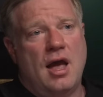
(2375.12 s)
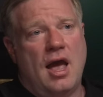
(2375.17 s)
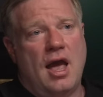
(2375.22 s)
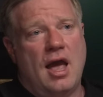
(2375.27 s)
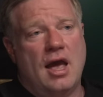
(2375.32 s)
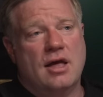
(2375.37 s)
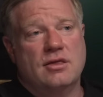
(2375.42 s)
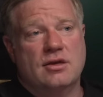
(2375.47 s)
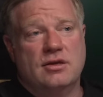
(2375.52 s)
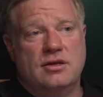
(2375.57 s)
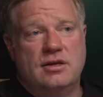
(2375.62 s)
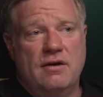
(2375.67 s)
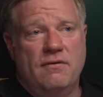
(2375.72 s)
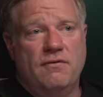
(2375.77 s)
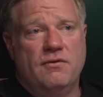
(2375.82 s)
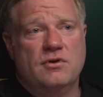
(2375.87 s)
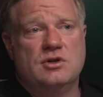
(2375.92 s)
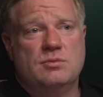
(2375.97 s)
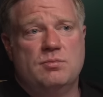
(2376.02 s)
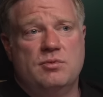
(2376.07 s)
And the
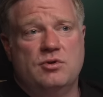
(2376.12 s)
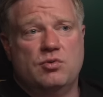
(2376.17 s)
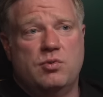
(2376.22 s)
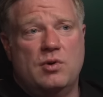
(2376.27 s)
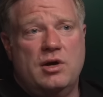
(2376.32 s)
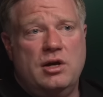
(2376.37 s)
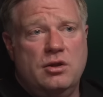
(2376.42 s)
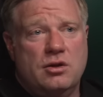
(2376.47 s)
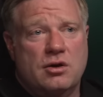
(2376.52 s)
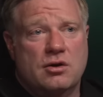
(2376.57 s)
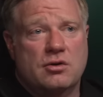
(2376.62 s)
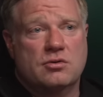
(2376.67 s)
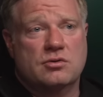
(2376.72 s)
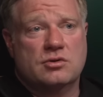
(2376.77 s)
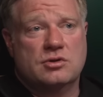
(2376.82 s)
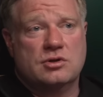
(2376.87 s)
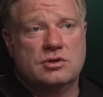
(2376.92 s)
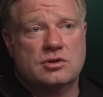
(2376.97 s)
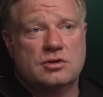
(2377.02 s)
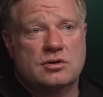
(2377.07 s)
difference between
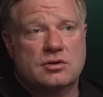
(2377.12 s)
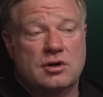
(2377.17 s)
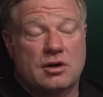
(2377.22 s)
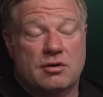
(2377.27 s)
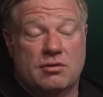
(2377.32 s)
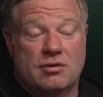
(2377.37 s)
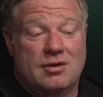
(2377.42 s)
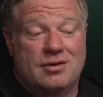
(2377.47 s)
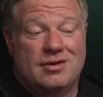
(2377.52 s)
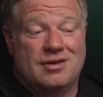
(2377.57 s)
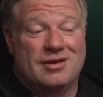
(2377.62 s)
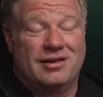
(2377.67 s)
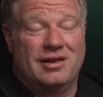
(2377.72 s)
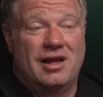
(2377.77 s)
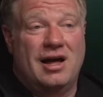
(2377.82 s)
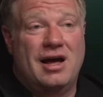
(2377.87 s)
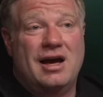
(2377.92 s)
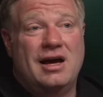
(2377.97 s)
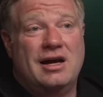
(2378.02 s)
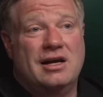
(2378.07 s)
those, you know, the, the
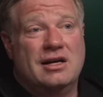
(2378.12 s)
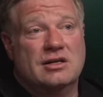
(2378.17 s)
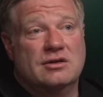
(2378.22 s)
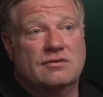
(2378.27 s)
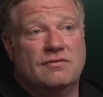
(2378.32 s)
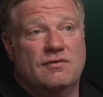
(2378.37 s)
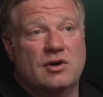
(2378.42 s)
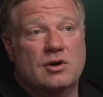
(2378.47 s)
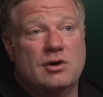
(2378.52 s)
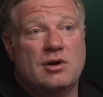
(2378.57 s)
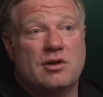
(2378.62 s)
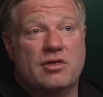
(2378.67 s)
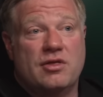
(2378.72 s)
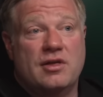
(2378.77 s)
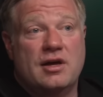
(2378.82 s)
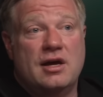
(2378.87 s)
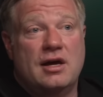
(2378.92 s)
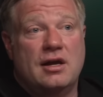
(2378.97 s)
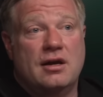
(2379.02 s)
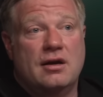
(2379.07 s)
line is very
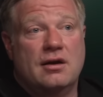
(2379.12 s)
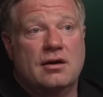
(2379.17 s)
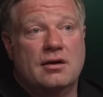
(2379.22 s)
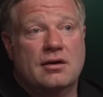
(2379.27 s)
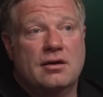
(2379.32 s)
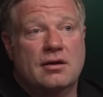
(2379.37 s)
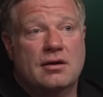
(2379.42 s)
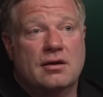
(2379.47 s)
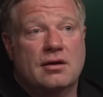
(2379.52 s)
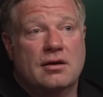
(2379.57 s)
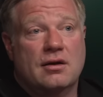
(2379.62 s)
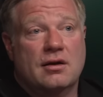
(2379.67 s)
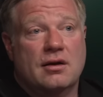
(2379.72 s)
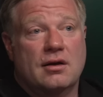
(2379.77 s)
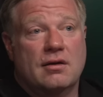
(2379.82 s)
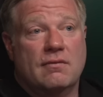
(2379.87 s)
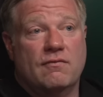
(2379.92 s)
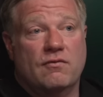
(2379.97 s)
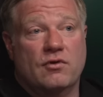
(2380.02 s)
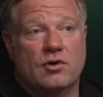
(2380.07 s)
thin
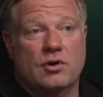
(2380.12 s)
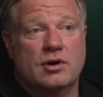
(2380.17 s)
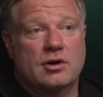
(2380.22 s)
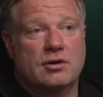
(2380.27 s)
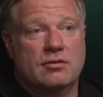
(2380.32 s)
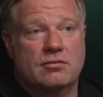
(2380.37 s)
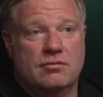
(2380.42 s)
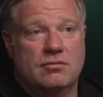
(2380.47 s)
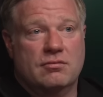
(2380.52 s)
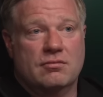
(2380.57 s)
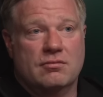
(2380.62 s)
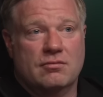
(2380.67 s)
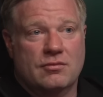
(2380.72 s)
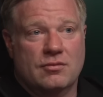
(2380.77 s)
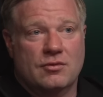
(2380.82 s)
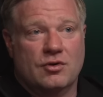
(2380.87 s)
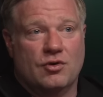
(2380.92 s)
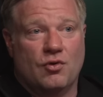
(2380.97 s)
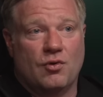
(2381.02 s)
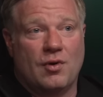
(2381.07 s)
and very
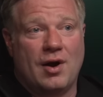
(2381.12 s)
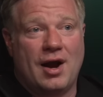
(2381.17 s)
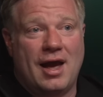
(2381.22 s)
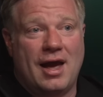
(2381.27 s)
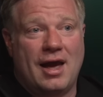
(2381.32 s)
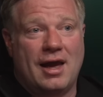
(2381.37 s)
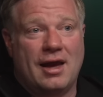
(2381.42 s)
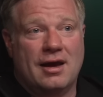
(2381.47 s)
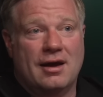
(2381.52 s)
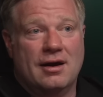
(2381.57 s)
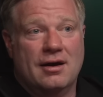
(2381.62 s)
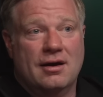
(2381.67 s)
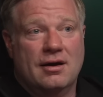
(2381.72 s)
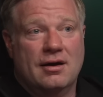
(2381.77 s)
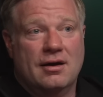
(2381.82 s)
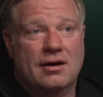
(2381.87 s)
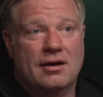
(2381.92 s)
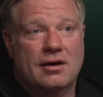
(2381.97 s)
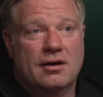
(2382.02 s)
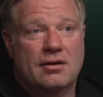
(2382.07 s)
gray
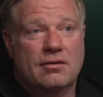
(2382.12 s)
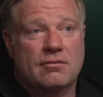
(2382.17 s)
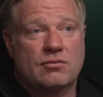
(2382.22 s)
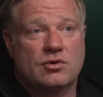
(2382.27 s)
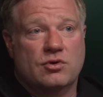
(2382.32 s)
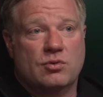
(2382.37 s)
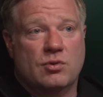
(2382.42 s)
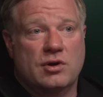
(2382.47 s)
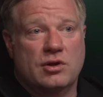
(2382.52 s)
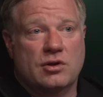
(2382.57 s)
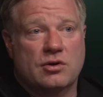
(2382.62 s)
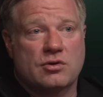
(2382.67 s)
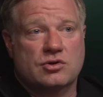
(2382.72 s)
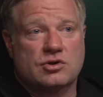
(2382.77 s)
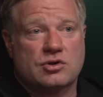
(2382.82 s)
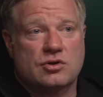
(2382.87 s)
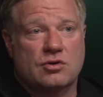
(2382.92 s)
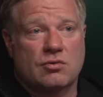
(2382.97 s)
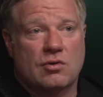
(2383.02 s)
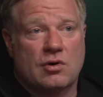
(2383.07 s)
between those
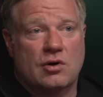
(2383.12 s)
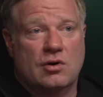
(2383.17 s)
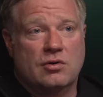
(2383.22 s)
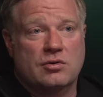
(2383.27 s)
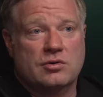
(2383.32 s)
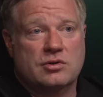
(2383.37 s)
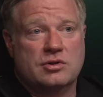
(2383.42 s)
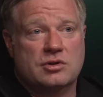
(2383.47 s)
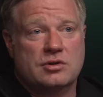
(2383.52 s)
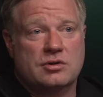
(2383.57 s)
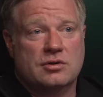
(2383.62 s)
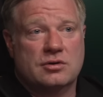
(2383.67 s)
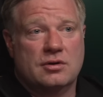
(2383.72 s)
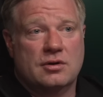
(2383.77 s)
two roles.